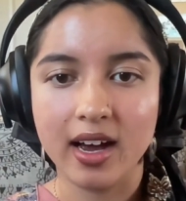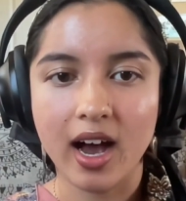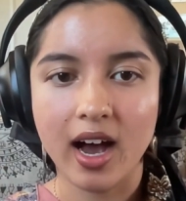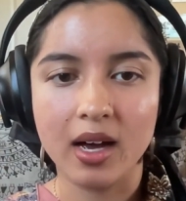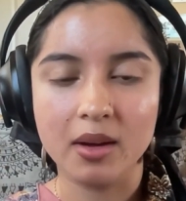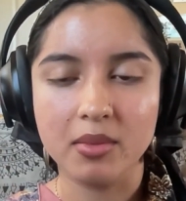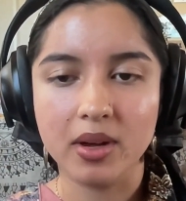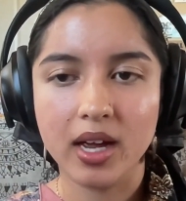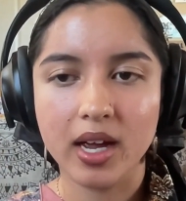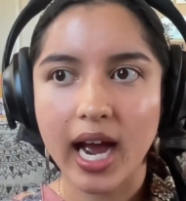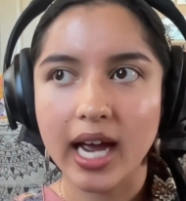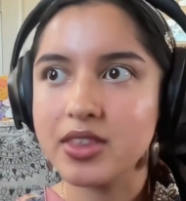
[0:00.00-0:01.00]

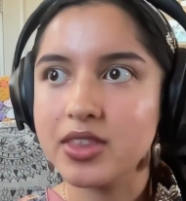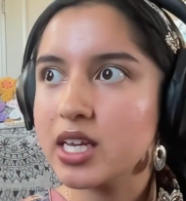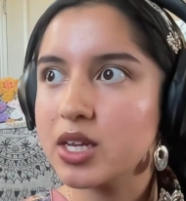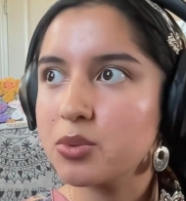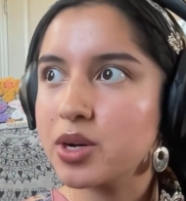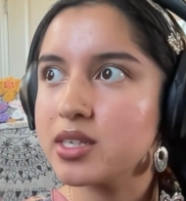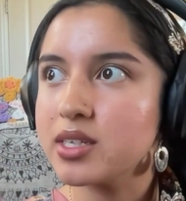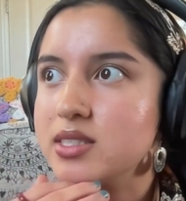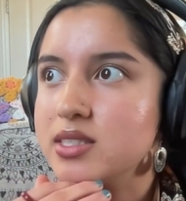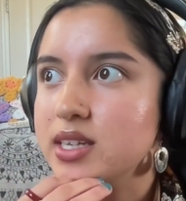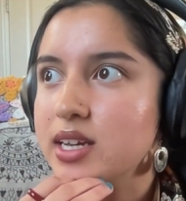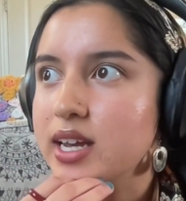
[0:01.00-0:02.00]
I think it
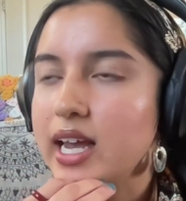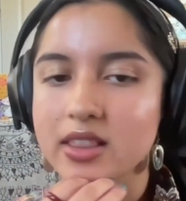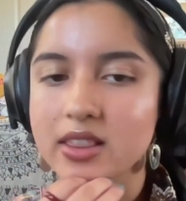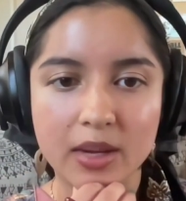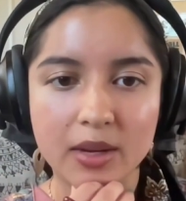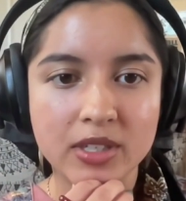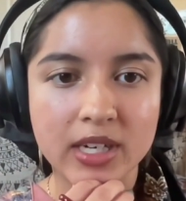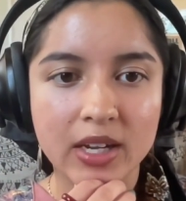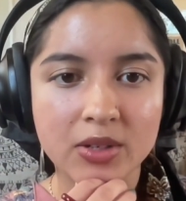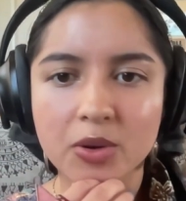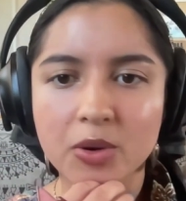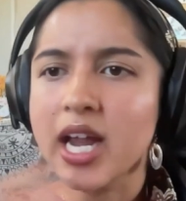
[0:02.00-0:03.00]
was in Tamil
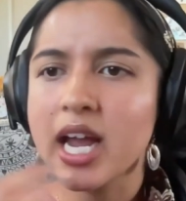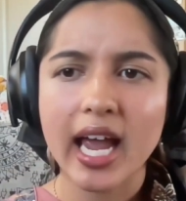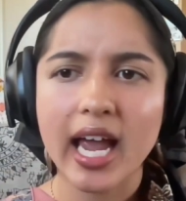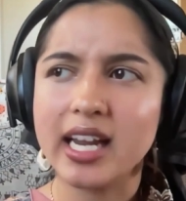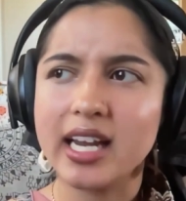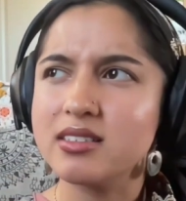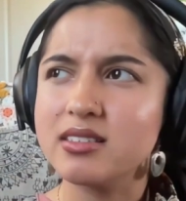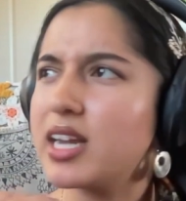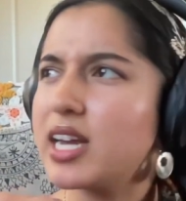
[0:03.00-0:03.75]
Nadu or in,